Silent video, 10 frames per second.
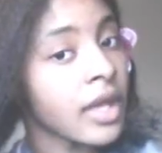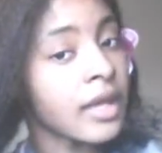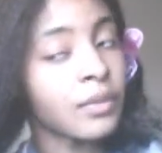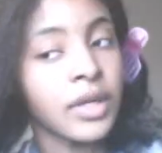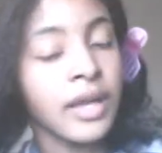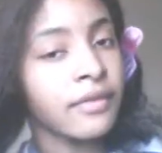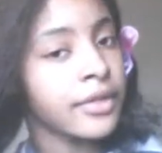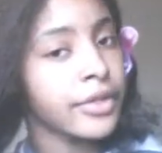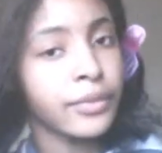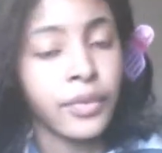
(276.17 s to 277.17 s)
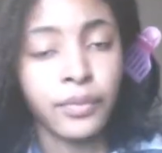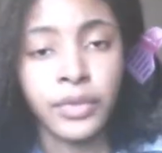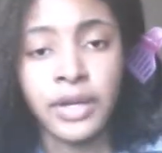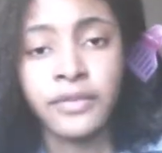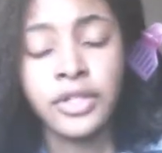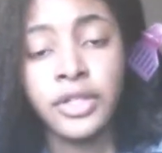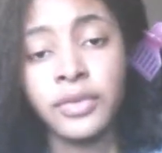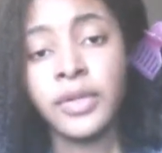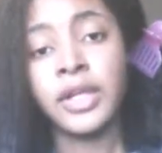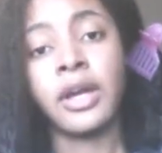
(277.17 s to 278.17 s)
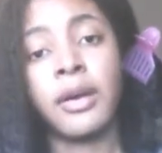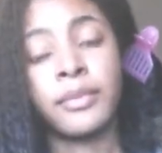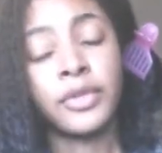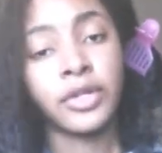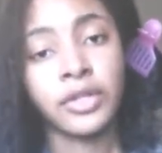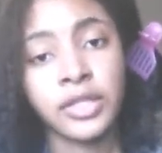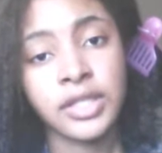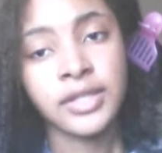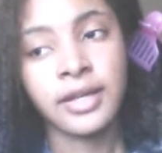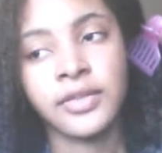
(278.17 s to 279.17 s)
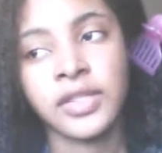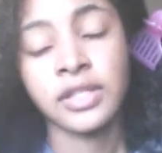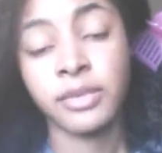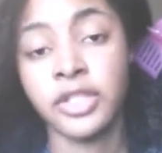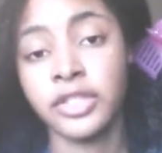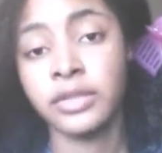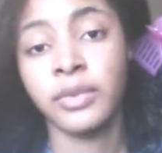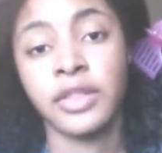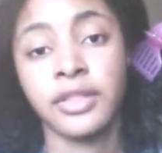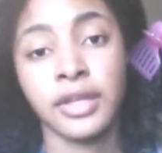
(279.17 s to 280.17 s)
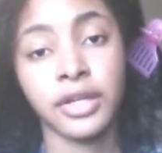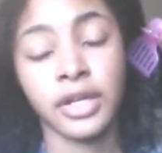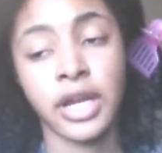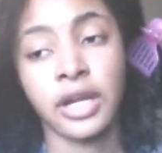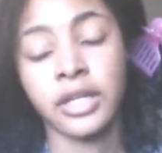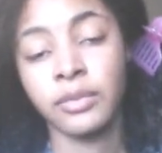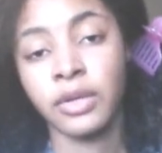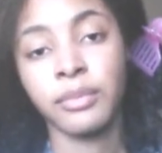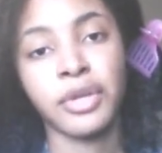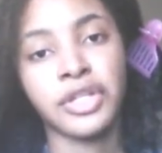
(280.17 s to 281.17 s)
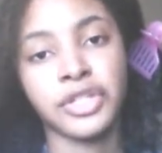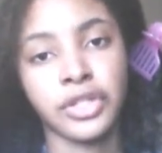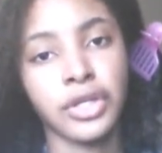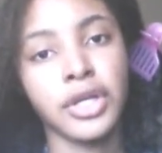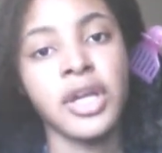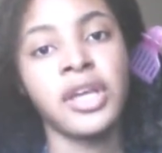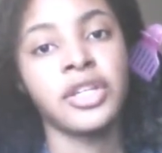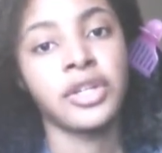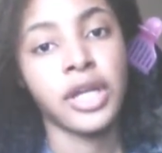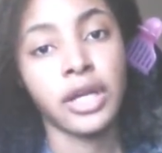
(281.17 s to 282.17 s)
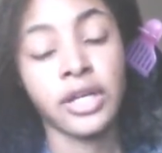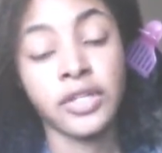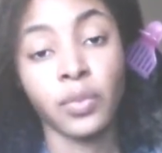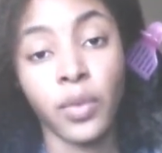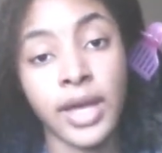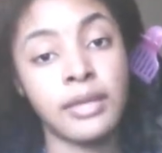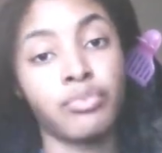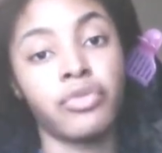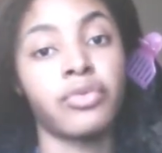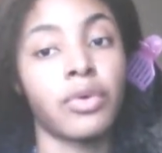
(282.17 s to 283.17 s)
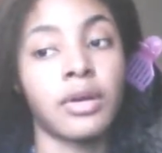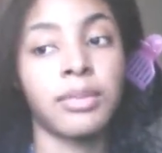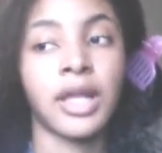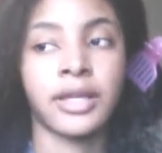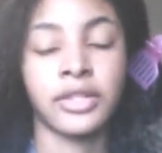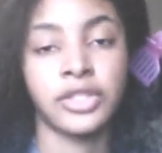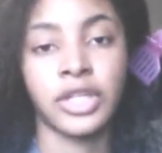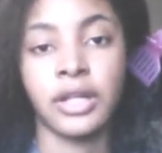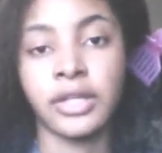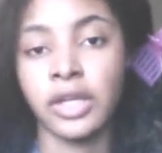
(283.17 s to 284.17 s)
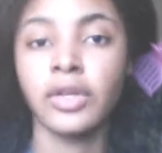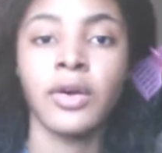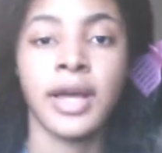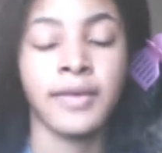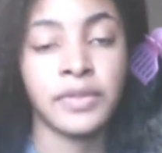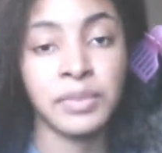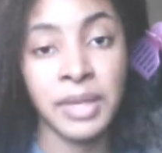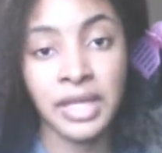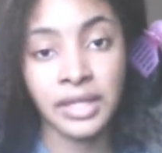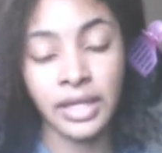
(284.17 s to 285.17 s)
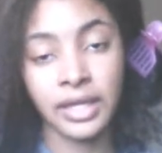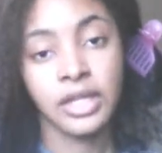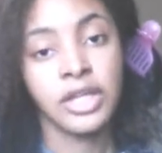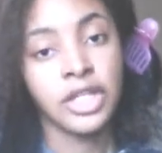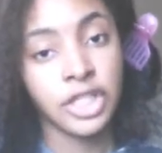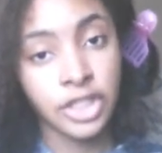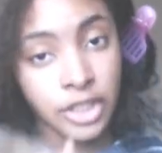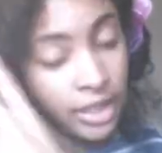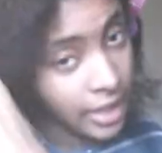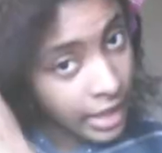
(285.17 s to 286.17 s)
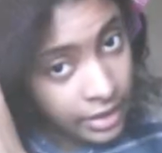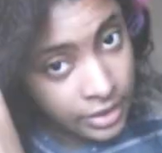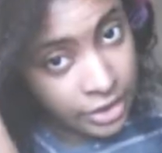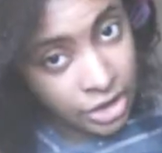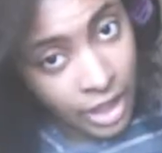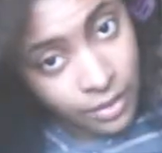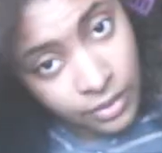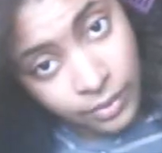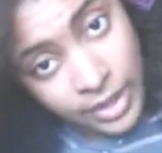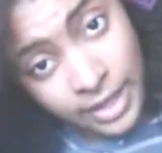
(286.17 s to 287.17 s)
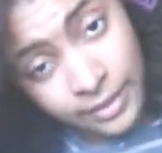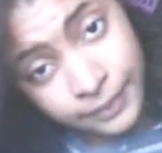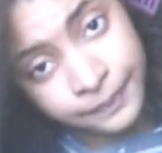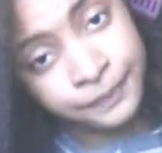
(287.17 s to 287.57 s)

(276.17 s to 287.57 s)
And whenever you're doing curly styles, especially with thicker hair, you want to make sure your hair is wet before applying the gel. Now you don't have to make it like straight out of the shower wet,